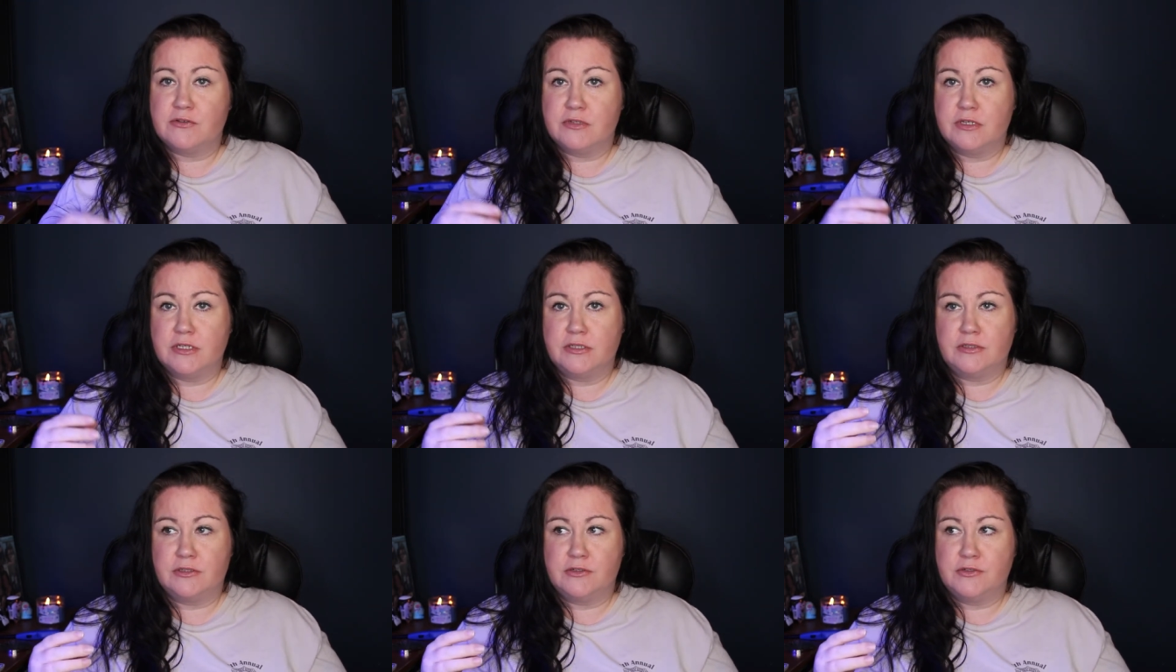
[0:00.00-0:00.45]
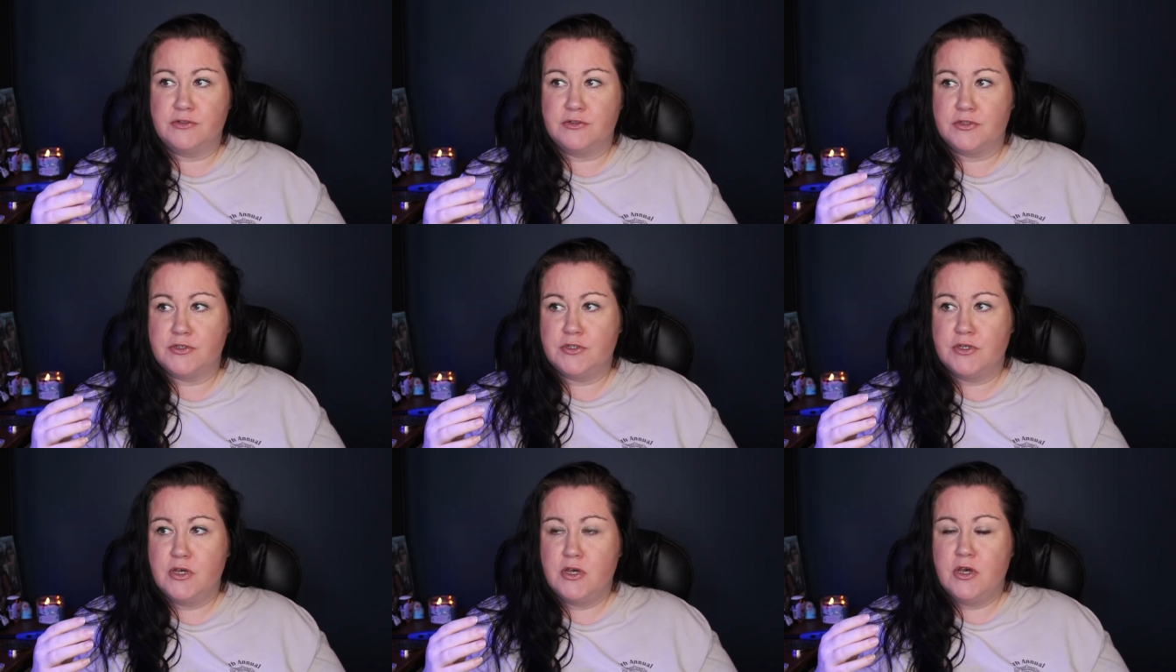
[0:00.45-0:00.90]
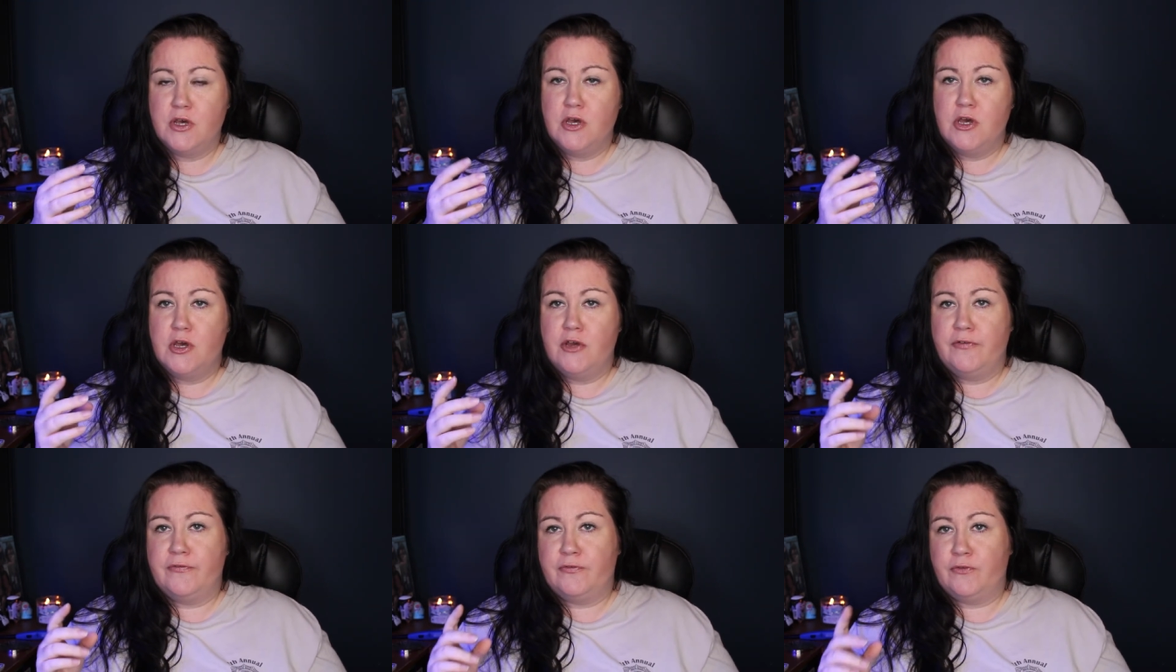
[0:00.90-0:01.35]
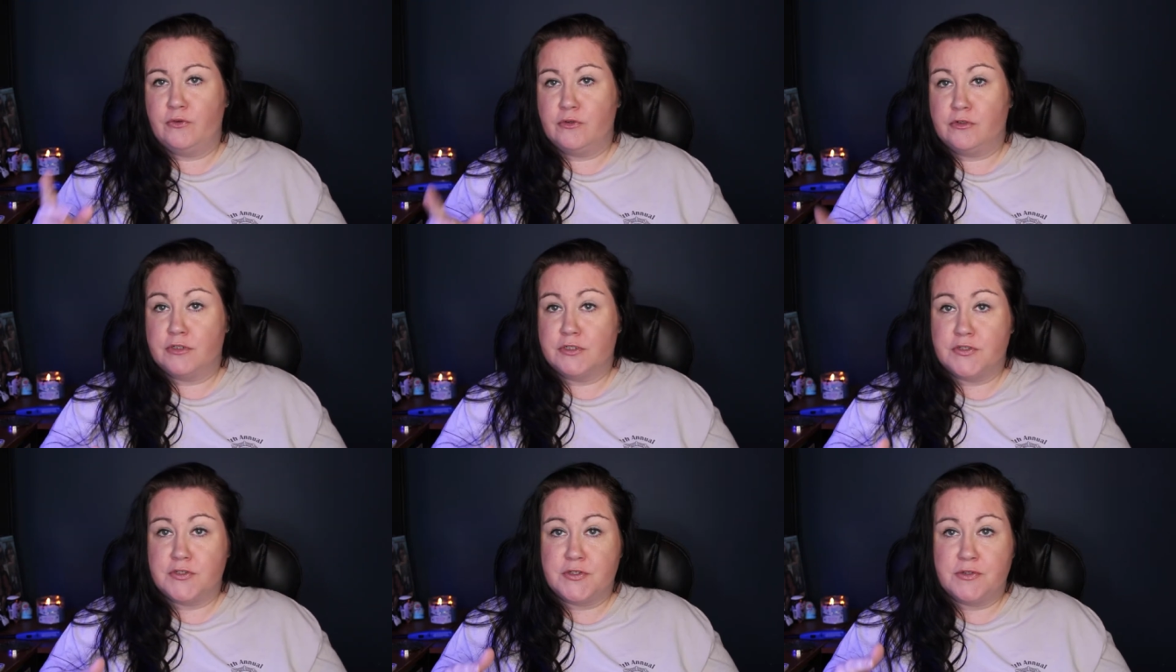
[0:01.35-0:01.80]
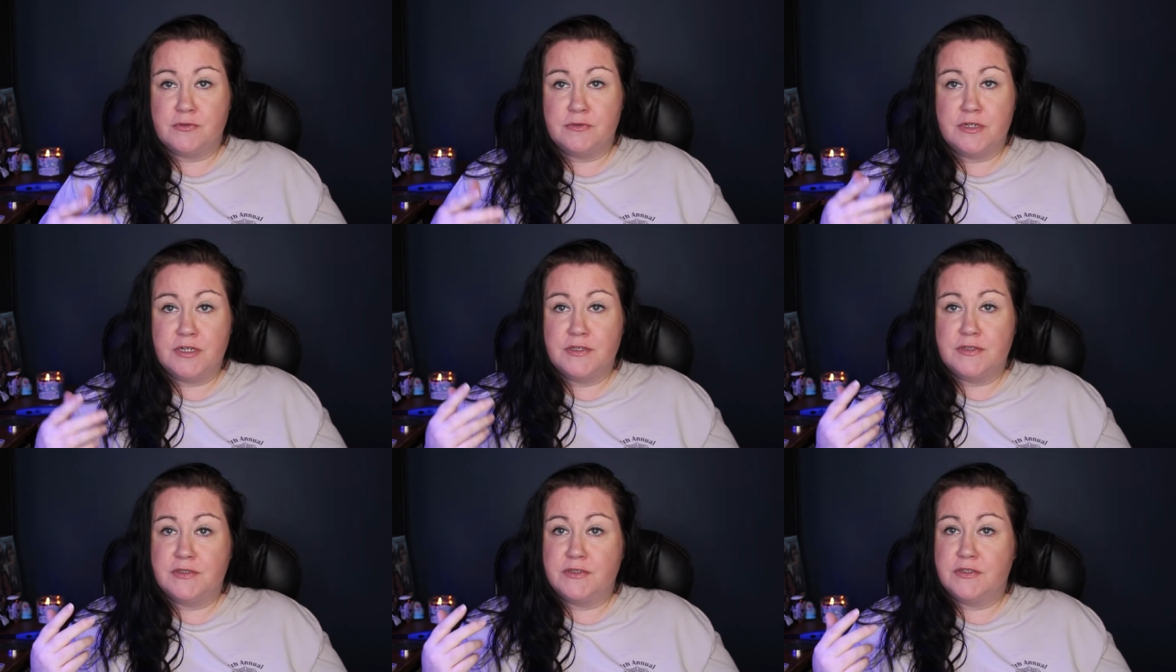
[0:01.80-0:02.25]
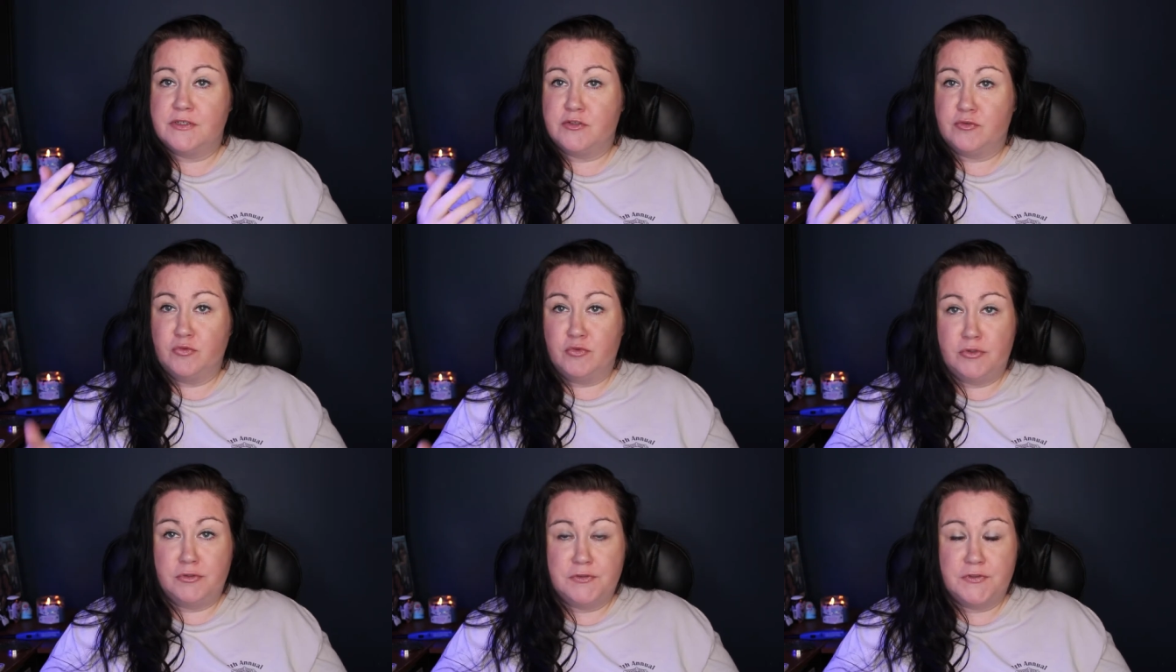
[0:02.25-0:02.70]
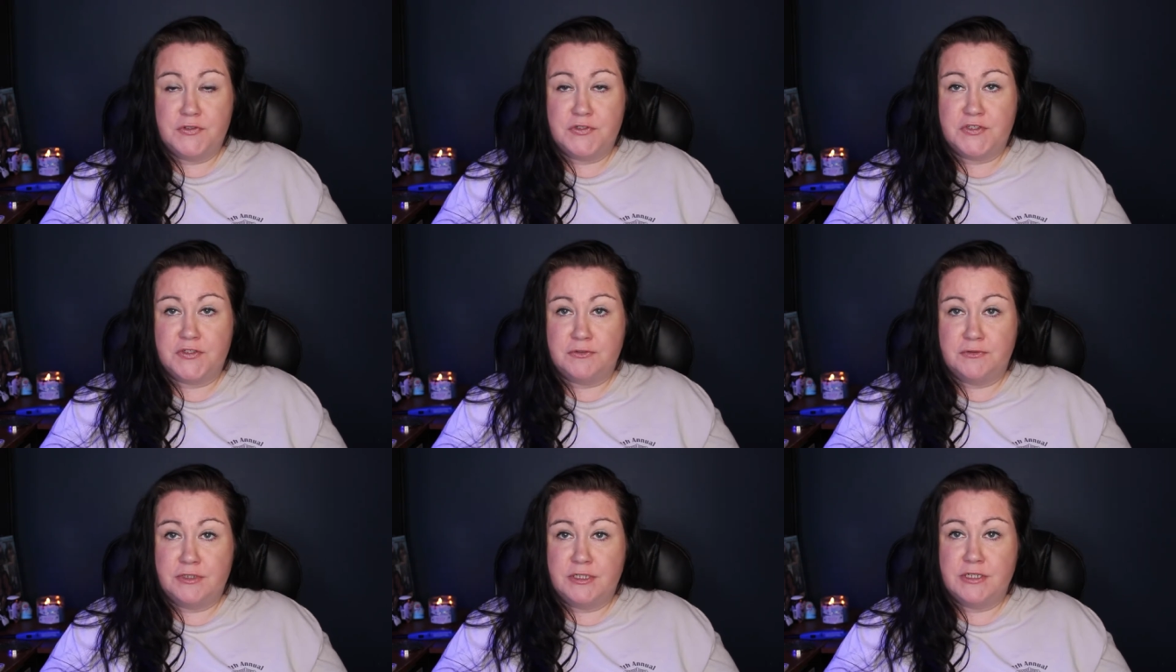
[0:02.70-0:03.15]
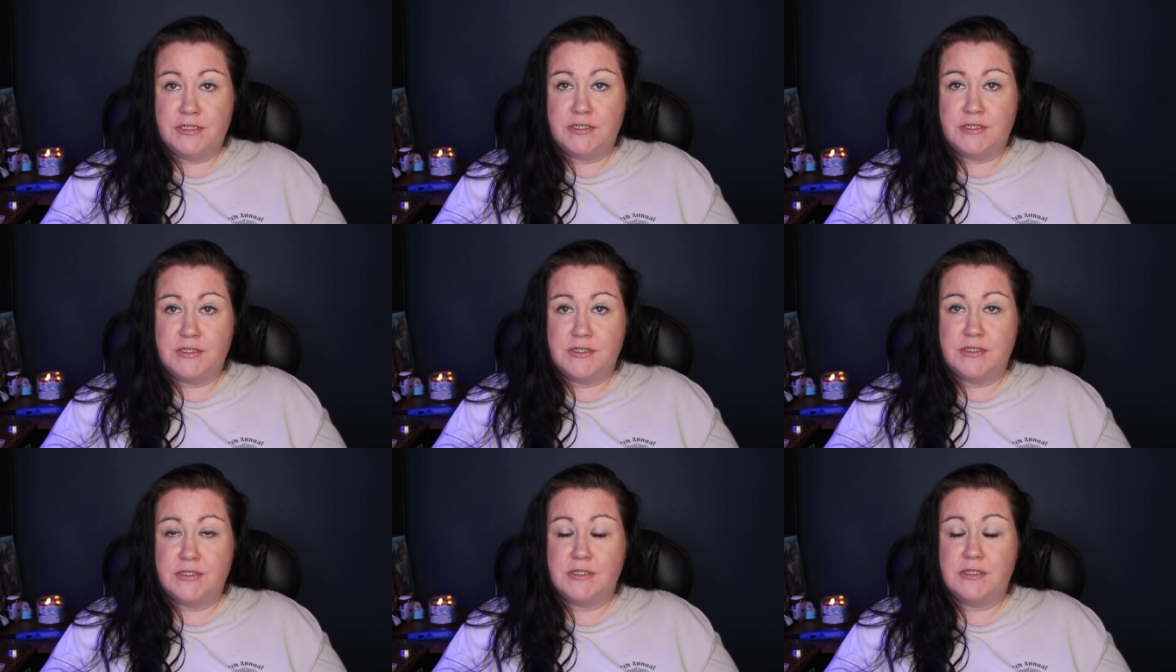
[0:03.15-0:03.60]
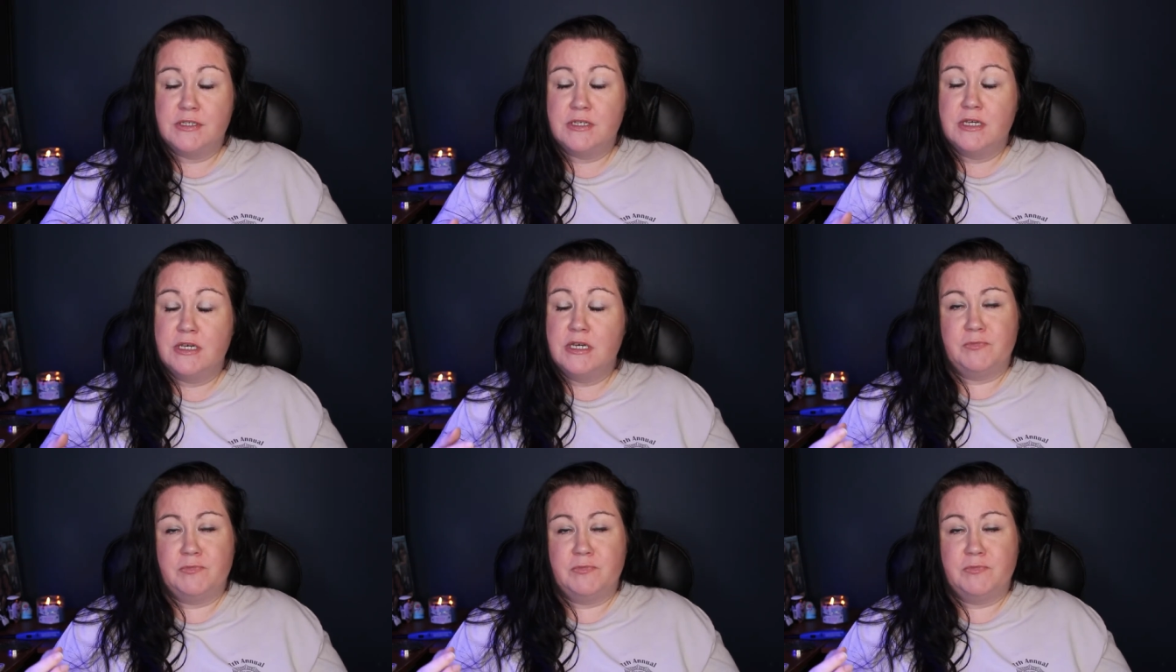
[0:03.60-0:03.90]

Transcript: So like there's Florida sariths, dwarf sariths,